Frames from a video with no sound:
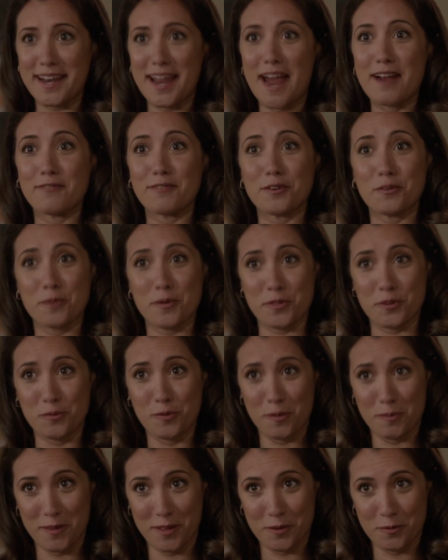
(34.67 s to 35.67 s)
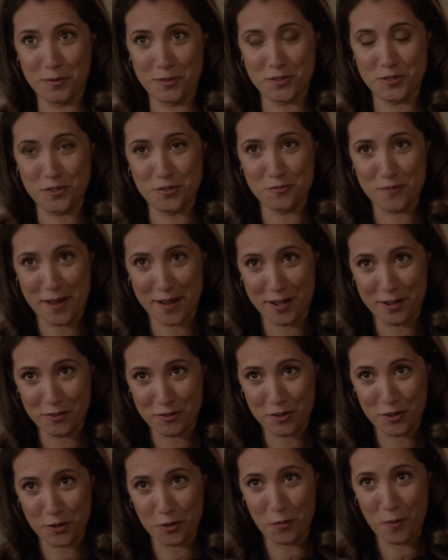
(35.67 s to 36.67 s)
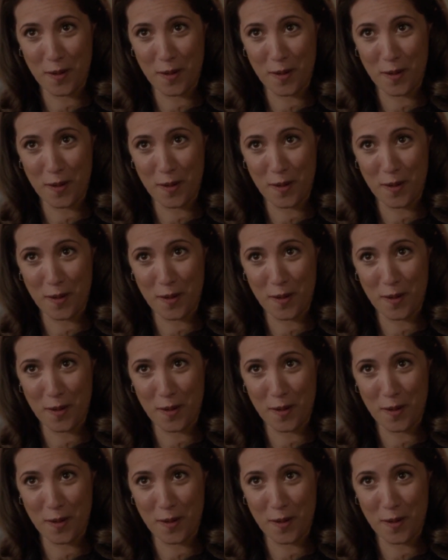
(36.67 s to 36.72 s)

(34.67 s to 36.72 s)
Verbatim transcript: date ever with a woman was to run into